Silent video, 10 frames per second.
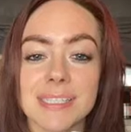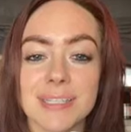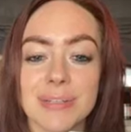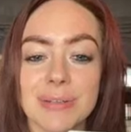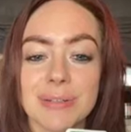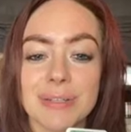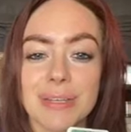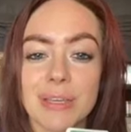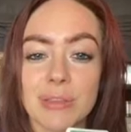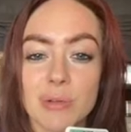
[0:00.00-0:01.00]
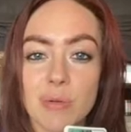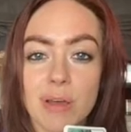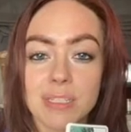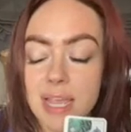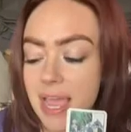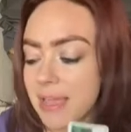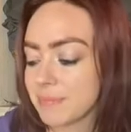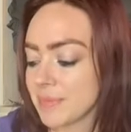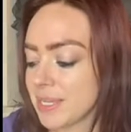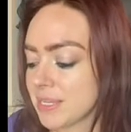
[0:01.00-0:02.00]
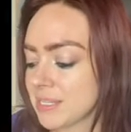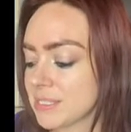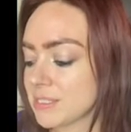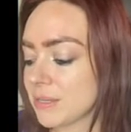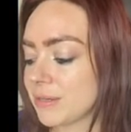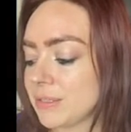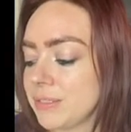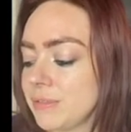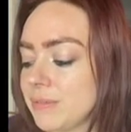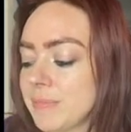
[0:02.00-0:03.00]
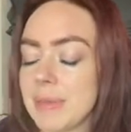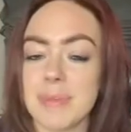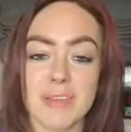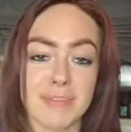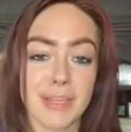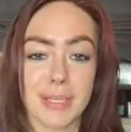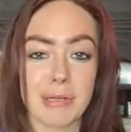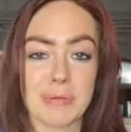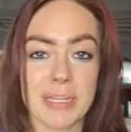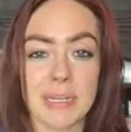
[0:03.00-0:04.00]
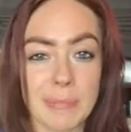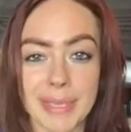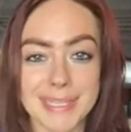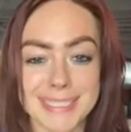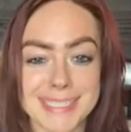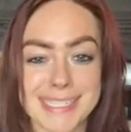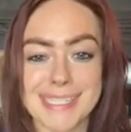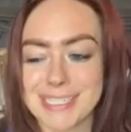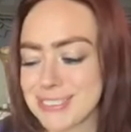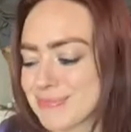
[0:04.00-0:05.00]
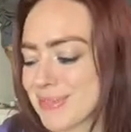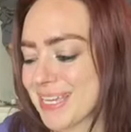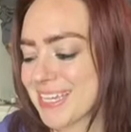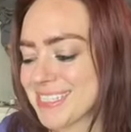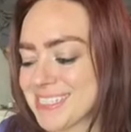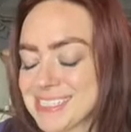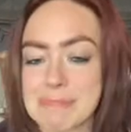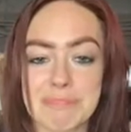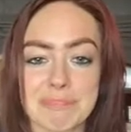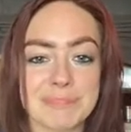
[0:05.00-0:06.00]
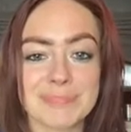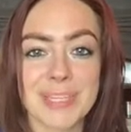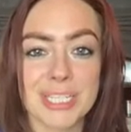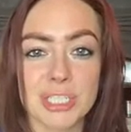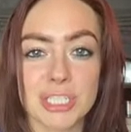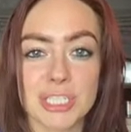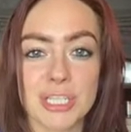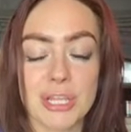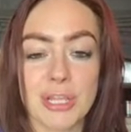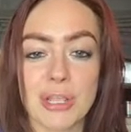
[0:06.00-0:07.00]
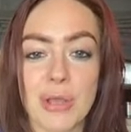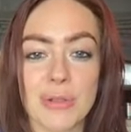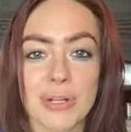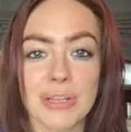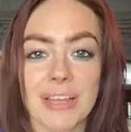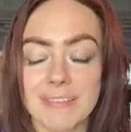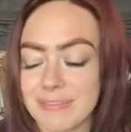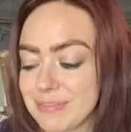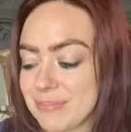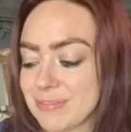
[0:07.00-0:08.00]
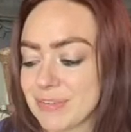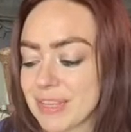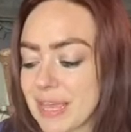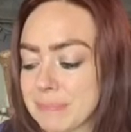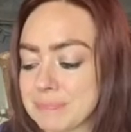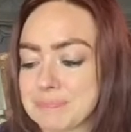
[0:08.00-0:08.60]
you know, through all time. So maybe you feel like you don't need to make a decision because they should just know your love for them.